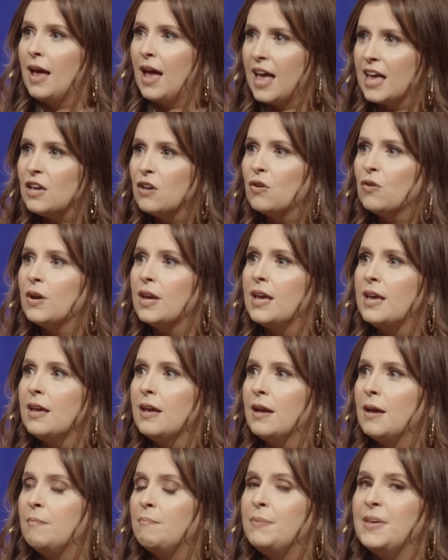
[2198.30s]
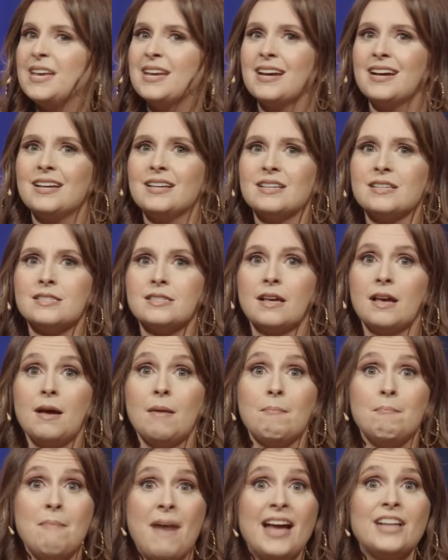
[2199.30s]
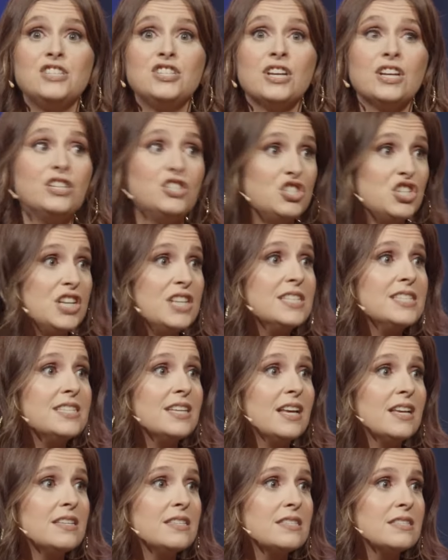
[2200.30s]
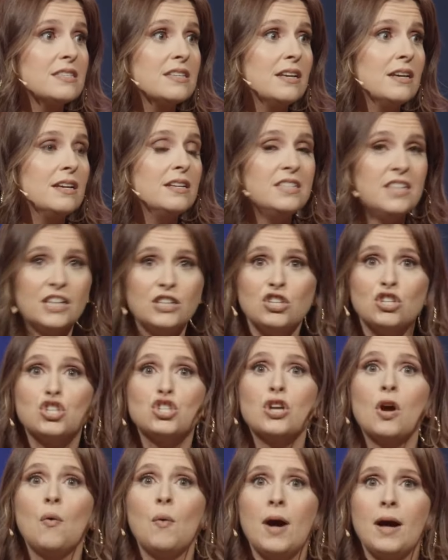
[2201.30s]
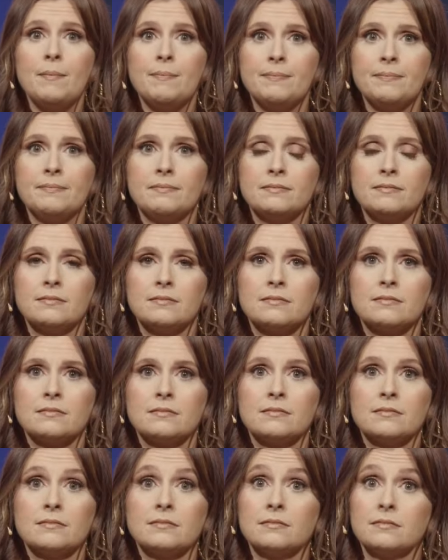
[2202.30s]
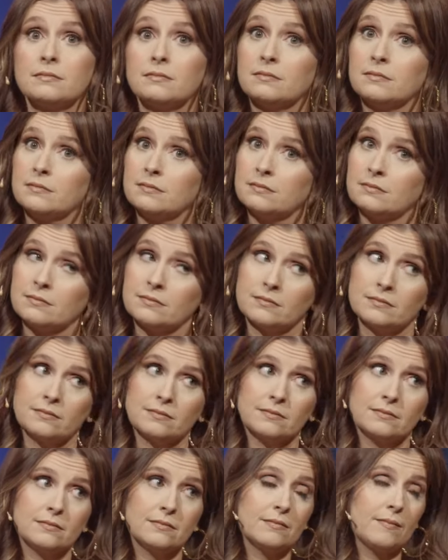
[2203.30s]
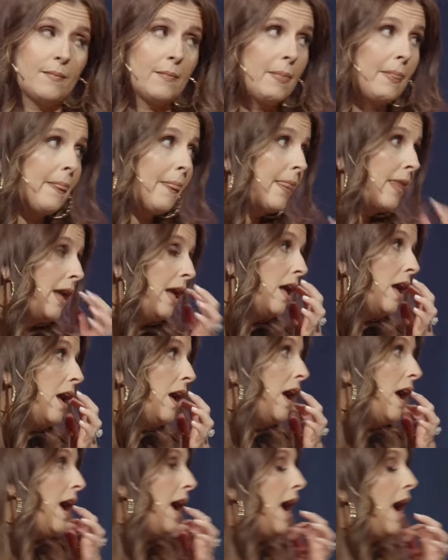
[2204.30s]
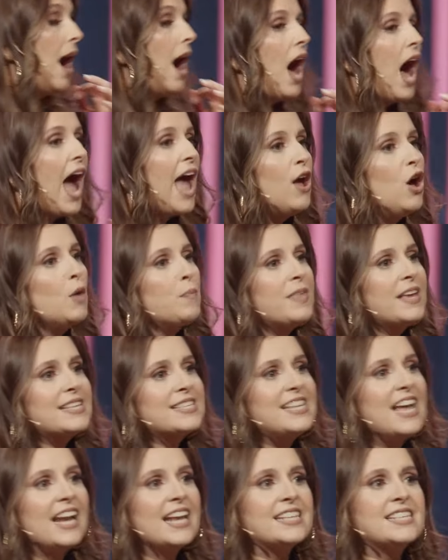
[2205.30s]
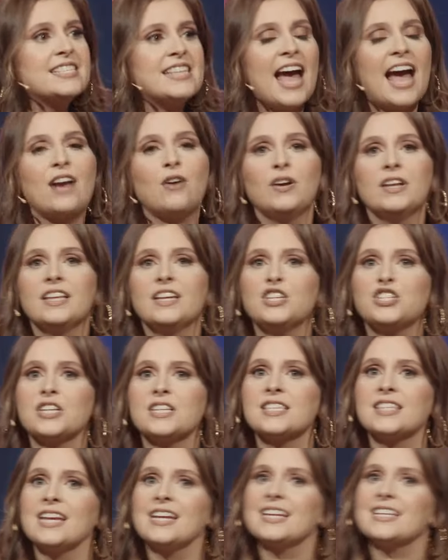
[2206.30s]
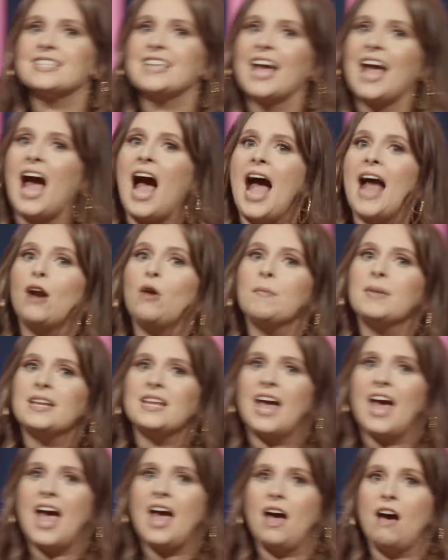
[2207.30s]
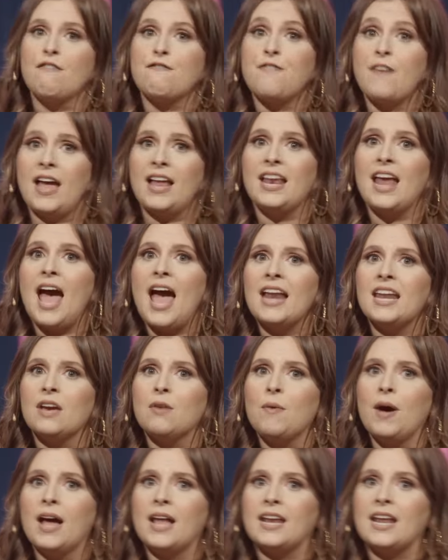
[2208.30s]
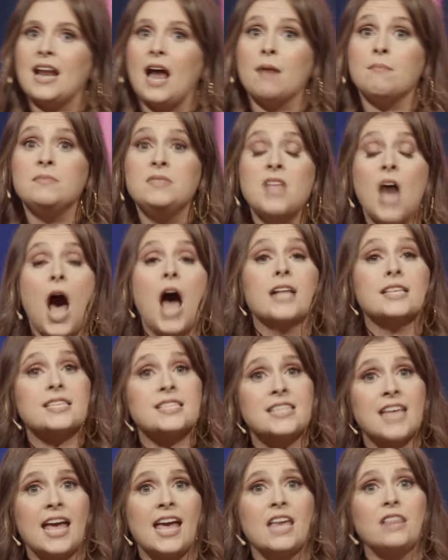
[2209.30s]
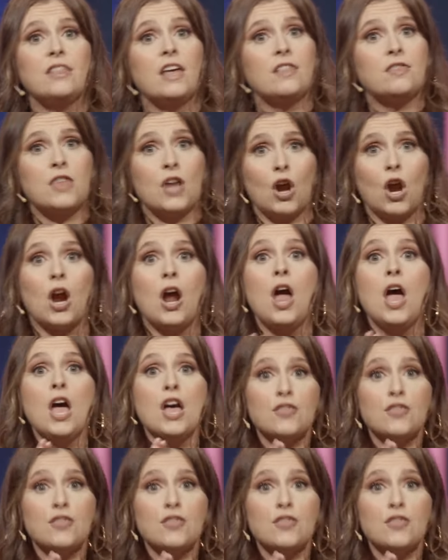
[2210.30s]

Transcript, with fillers: angry because magic Jesus didn't show up? I hope that's not a sacrilegious thing to say. I don't mean to offend anyone, and I'm not saying that there